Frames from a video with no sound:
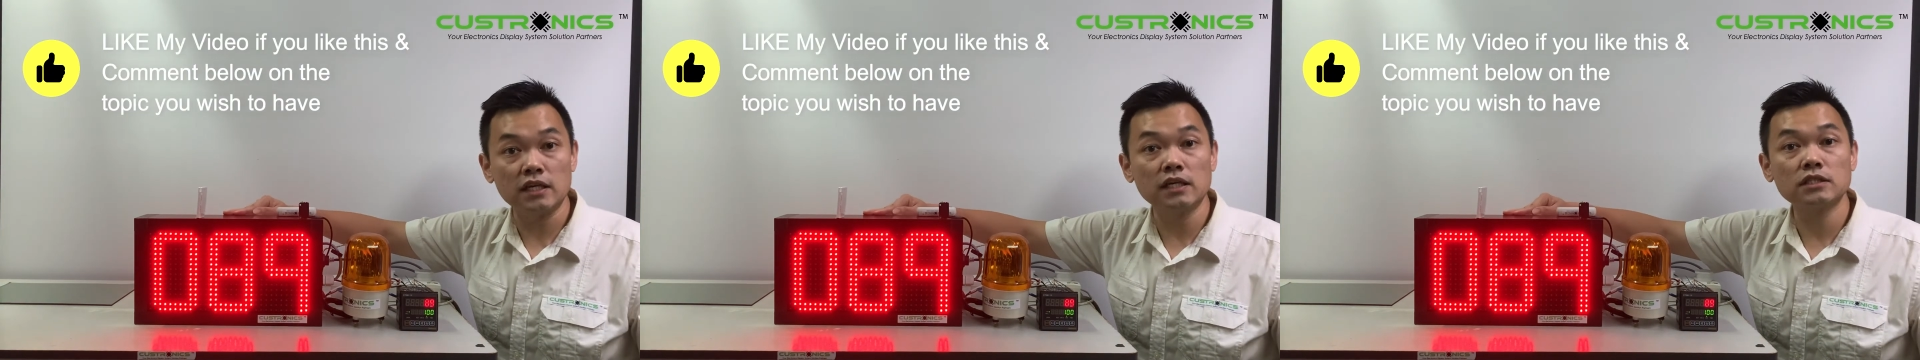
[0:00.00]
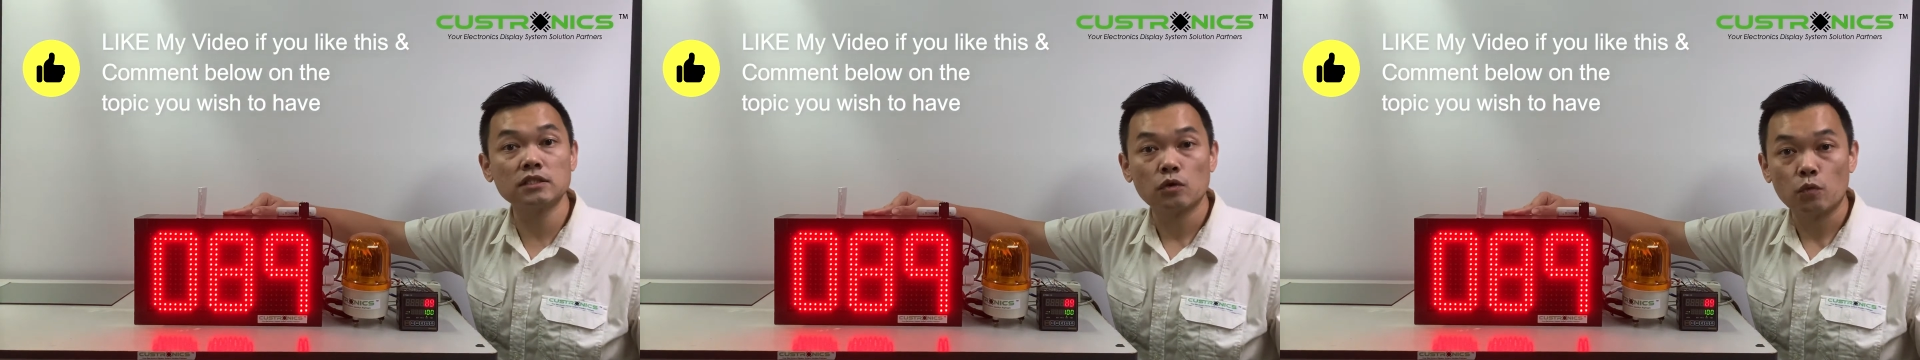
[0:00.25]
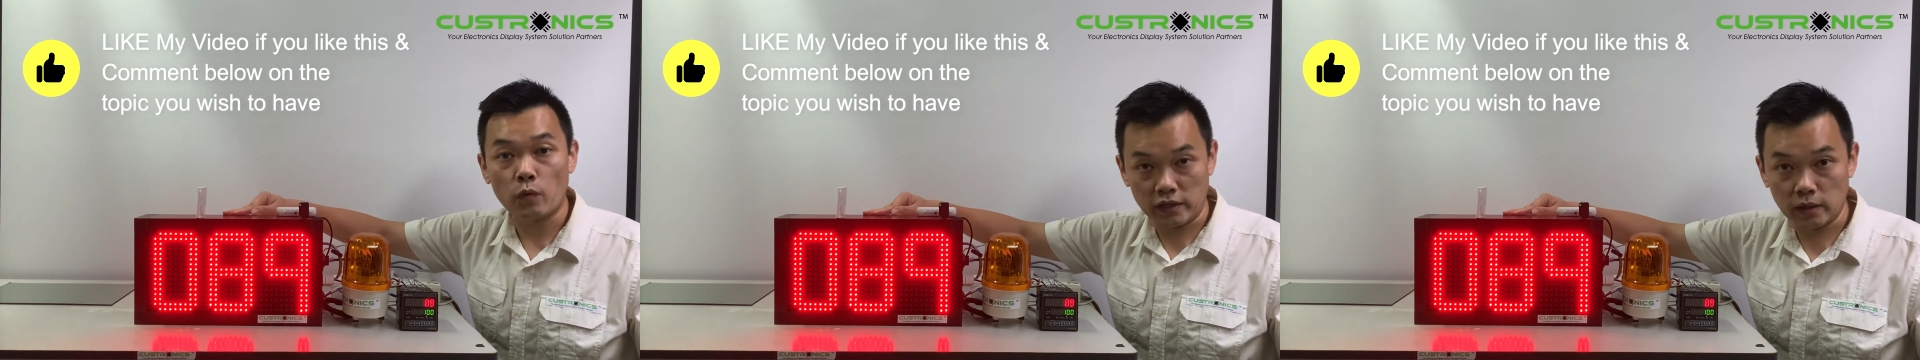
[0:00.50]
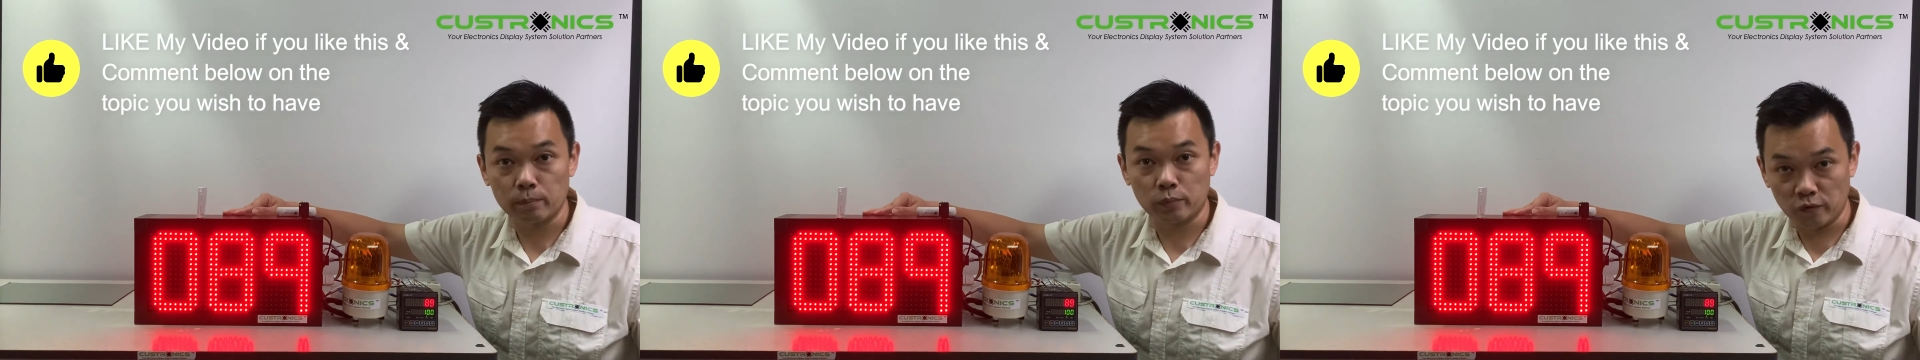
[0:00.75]
is
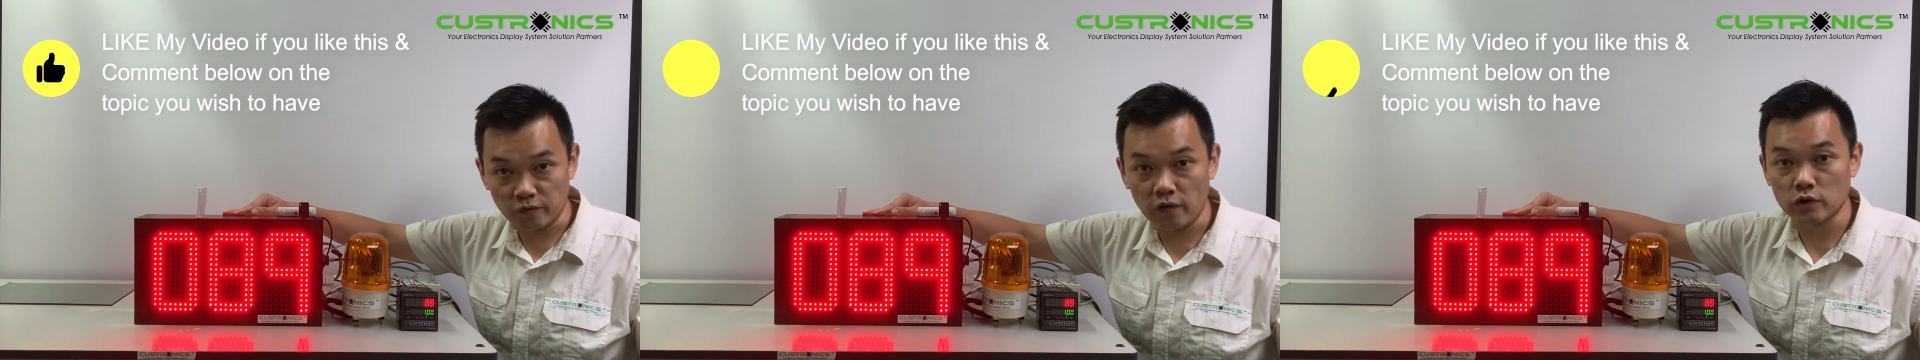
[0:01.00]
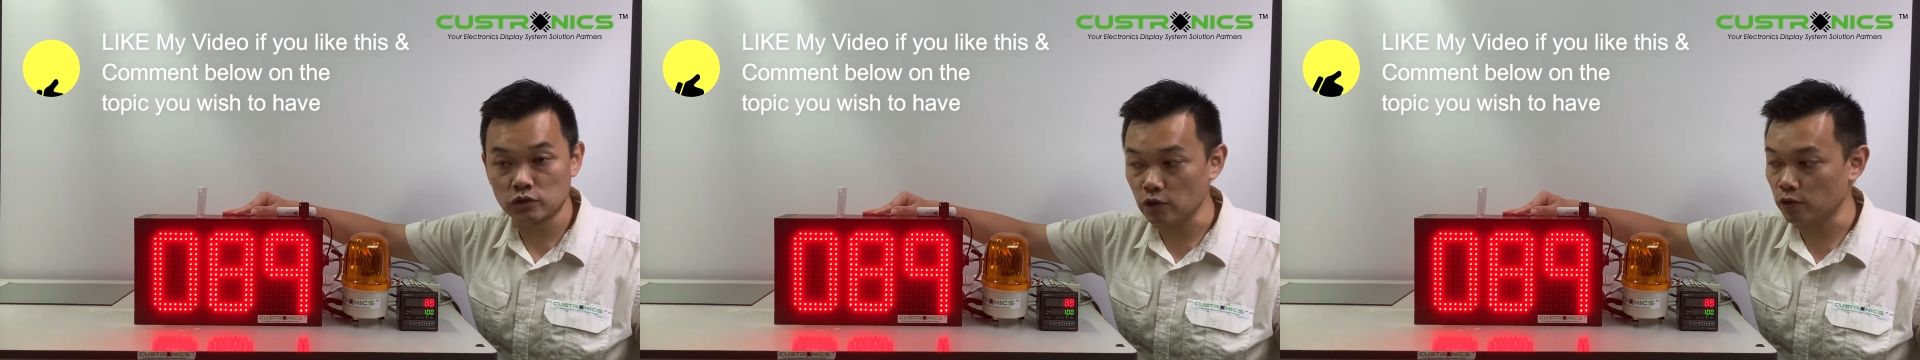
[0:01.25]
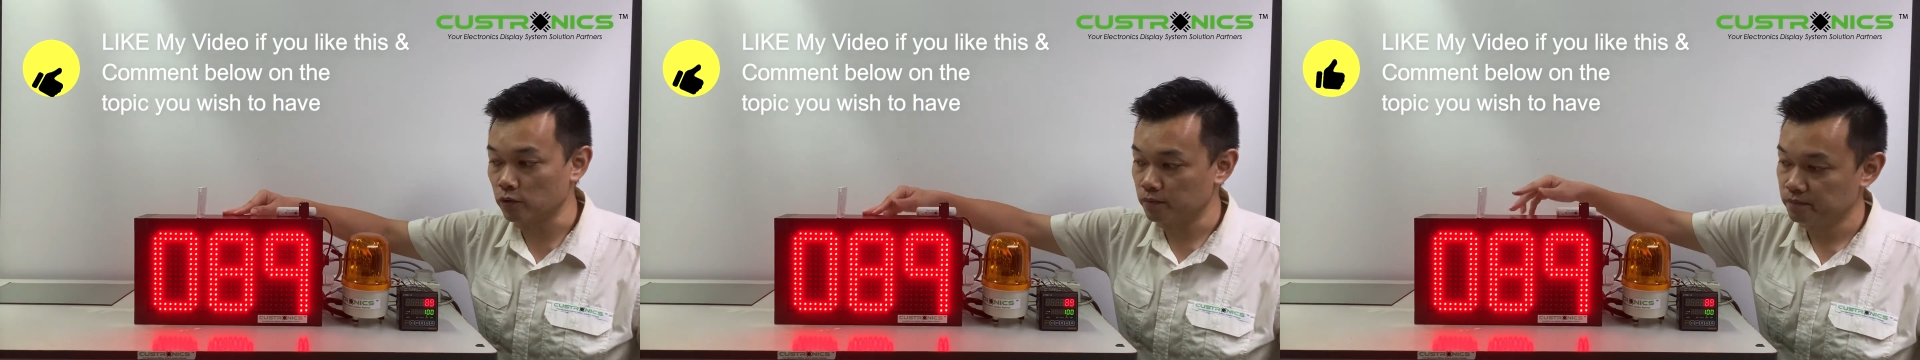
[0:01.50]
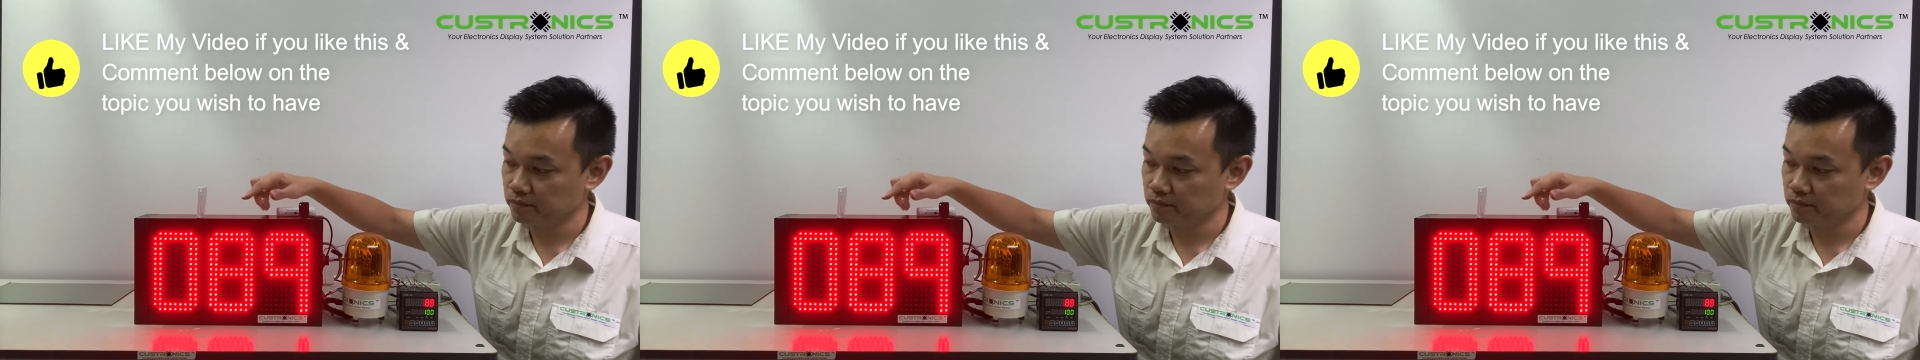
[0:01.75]
weatherproof also.